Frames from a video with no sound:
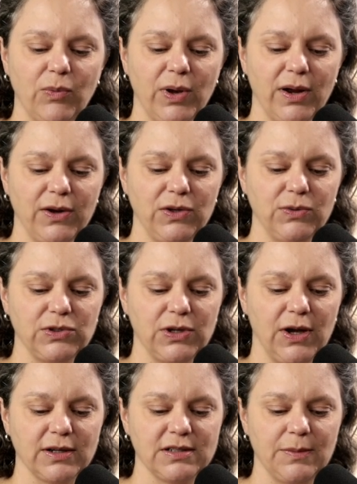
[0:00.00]
where you
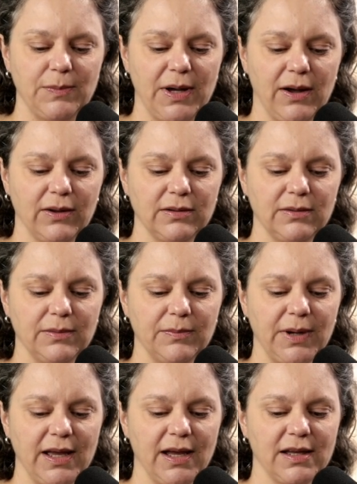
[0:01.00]
talked about
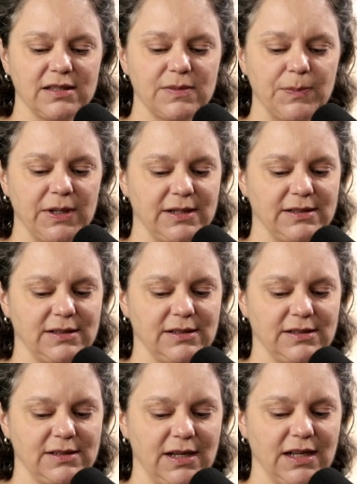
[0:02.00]
my husband
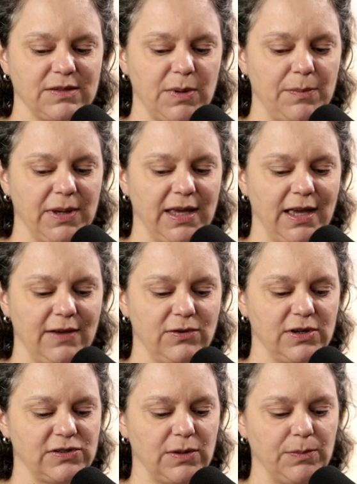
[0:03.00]
takes my behavior
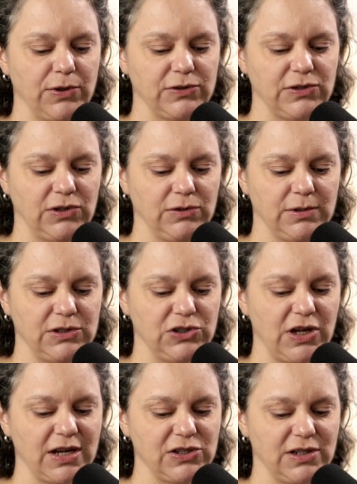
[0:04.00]
as a personal
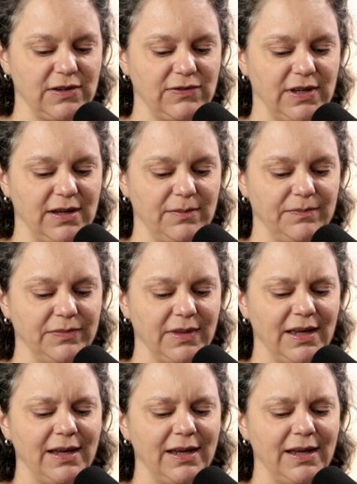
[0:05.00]
rejection of him,